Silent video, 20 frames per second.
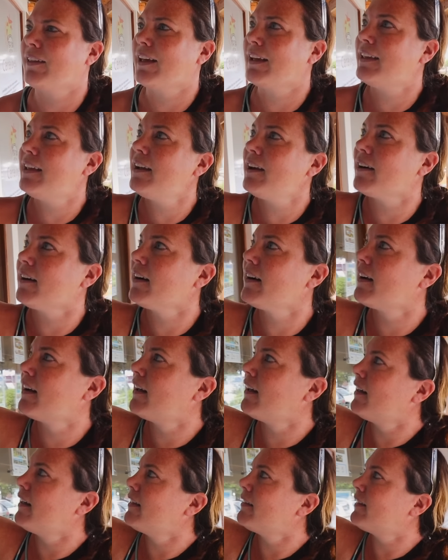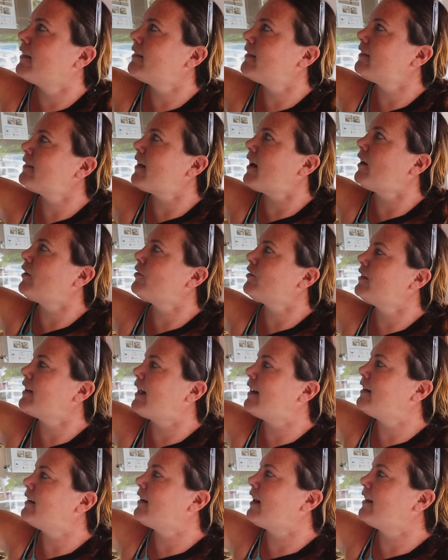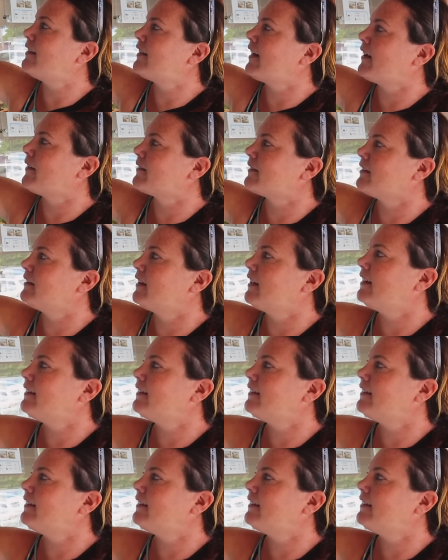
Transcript: Like here, this is one hundred eighty-nine thousand.